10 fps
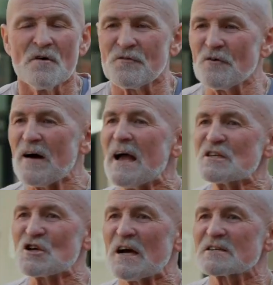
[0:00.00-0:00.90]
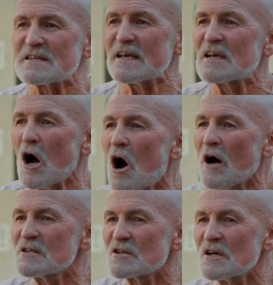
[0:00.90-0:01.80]
for they shall see
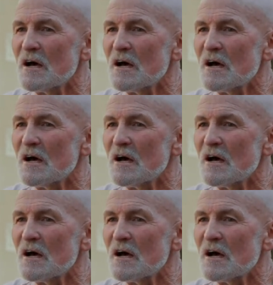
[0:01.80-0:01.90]
God.